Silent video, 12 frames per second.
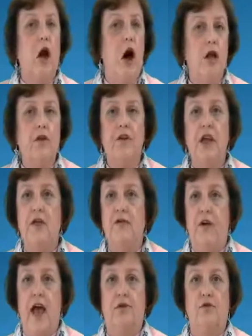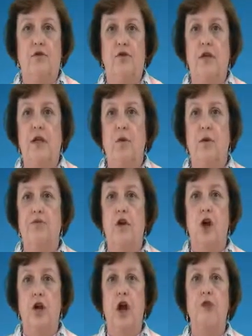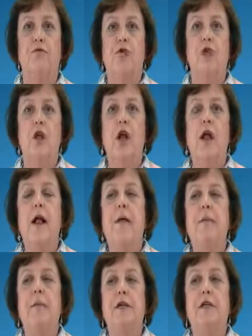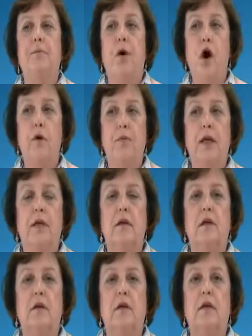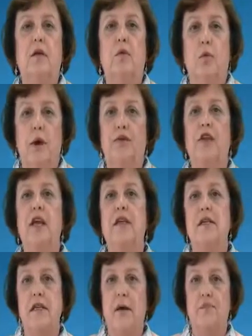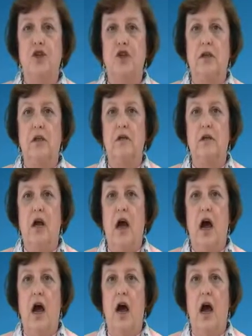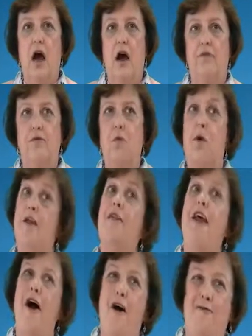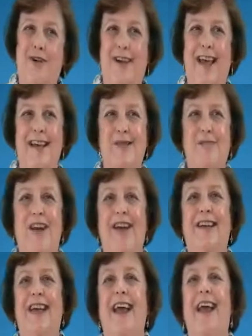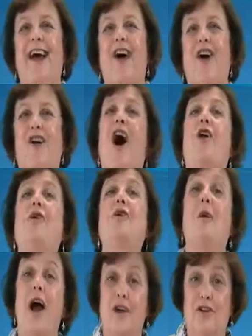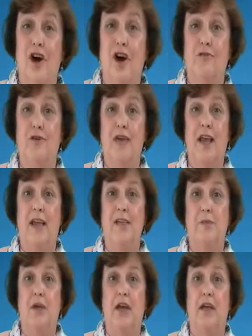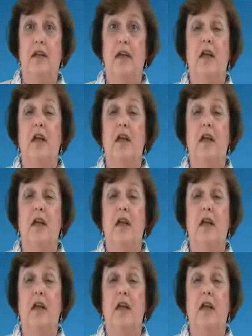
all of the other factors that we've gone over, the department, with the exception of where they offer a case plan, are not required to offer a case plan.